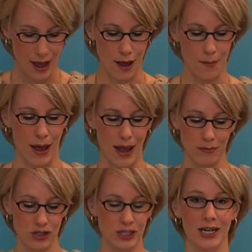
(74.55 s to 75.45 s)

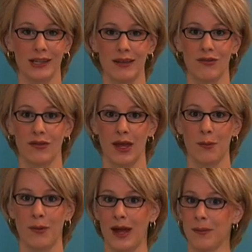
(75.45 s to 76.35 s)
I'm just going to leave the
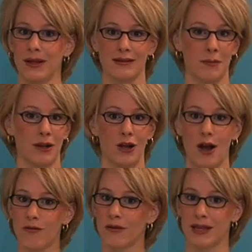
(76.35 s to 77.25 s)
label on because I'm going to
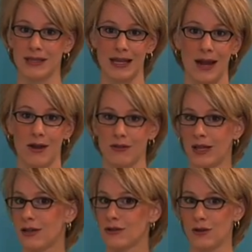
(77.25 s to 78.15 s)
cover the entire
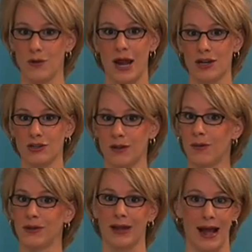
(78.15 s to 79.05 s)
thing, so you actually
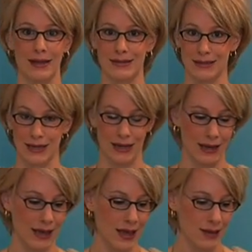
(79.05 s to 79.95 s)
will not see